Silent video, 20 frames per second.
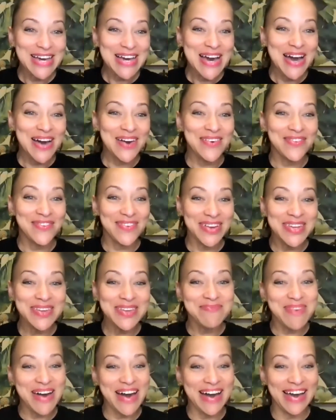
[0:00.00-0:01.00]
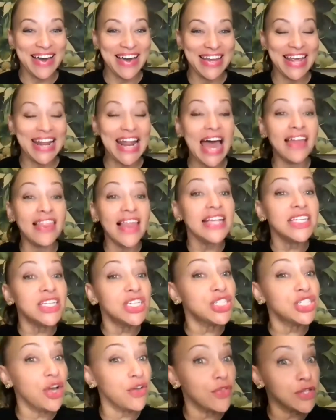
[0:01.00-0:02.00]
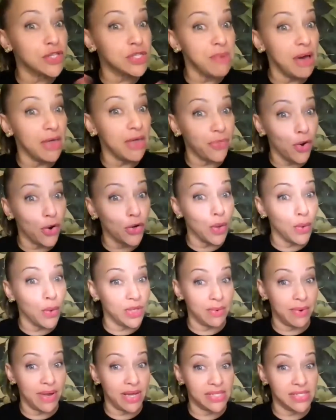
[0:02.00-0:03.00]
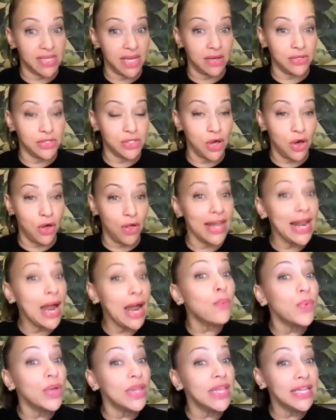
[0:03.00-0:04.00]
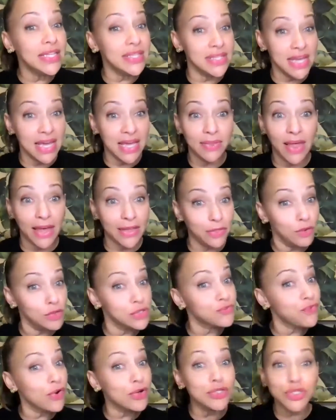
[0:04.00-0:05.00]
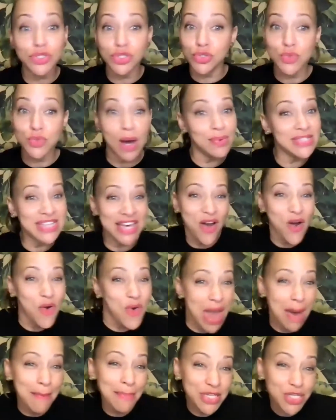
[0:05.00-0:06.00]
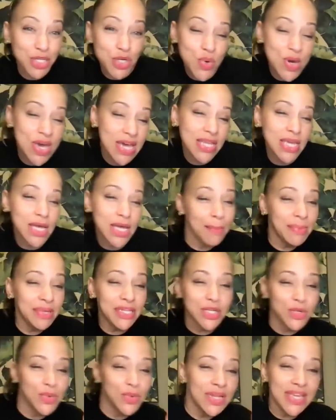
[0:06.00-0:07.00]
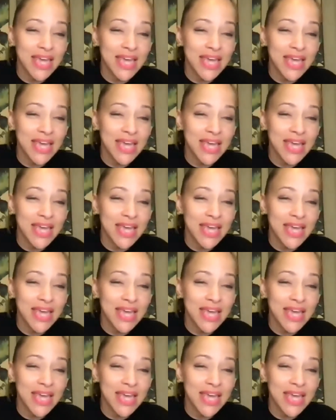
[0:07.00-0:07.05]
A friend of mine, and I like to share this is my third go at direct sales, y'all. And I really did like those first two. I was like, okay, I'm gonna do it. Yeah, I'm gonna do it.